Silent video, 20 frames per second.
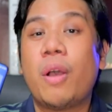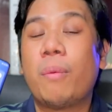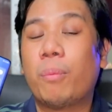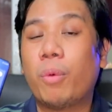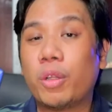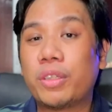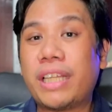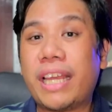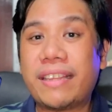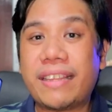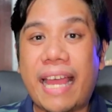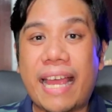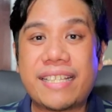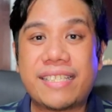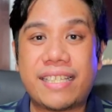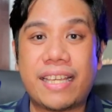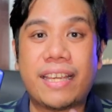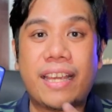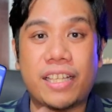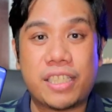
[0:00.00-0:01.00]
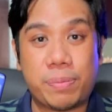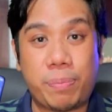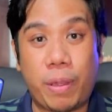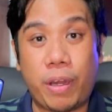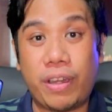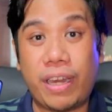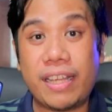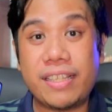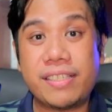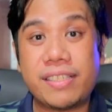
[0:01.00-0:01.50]
multitasking
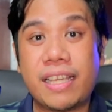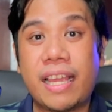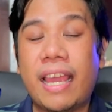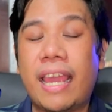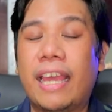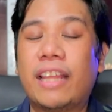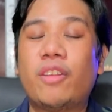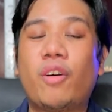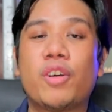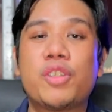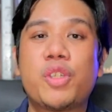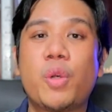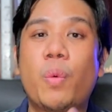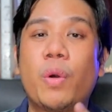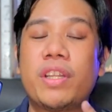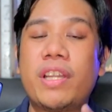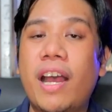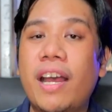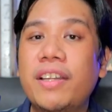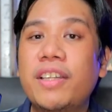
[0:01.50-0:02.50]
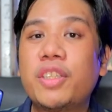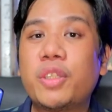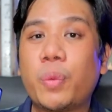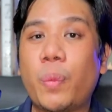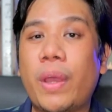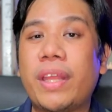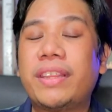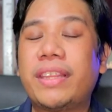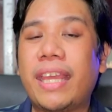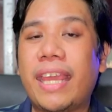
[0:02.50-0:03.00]
experience and also
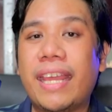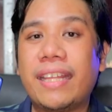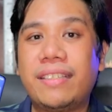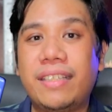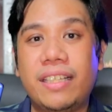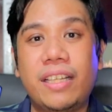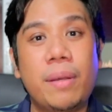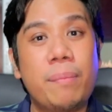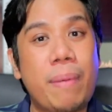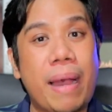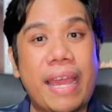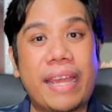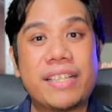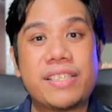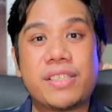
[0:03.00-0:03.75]
128 GB